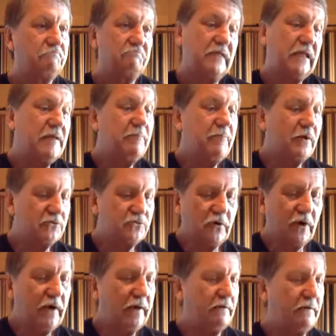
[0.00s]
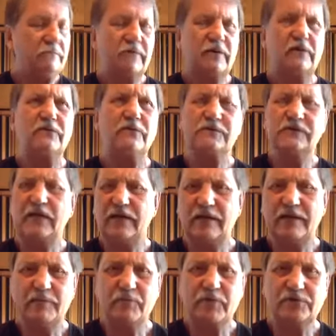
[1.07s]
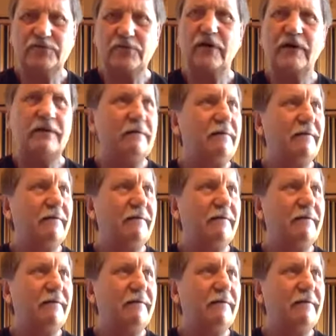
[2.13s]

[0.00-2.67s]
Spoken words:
Keep on Trying. What are the chords again in Keep on Trying?